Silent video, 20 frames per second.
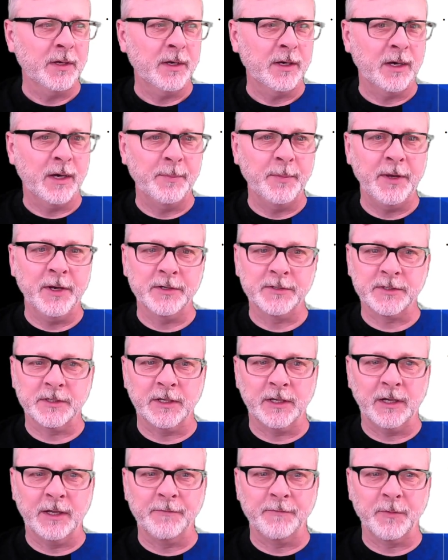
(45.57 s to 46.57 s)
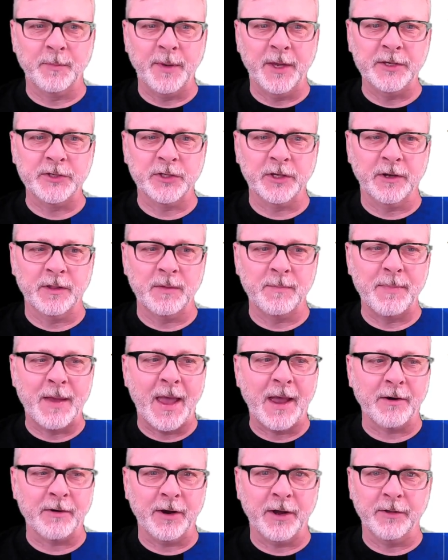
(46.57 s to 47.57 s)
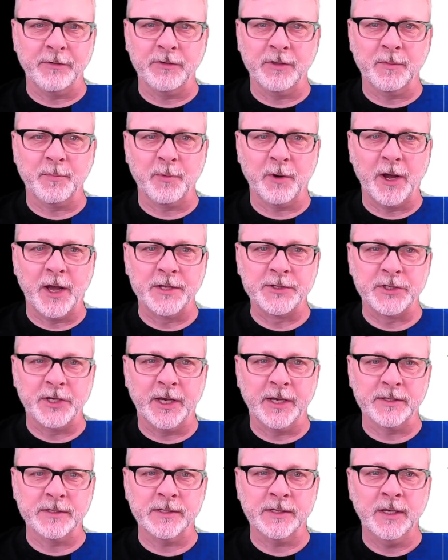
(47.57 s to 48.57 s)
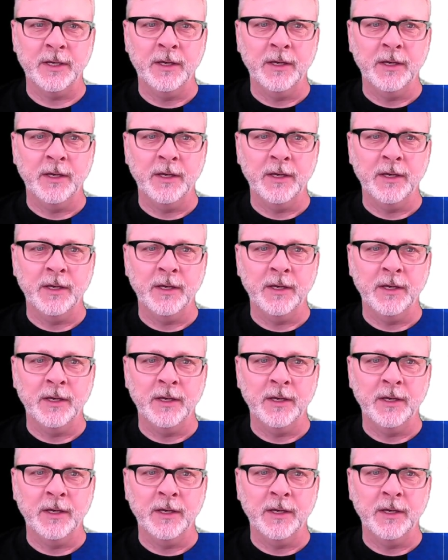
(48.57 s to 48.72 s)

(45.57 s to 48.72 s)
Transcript: Here's a little information on the background to the project.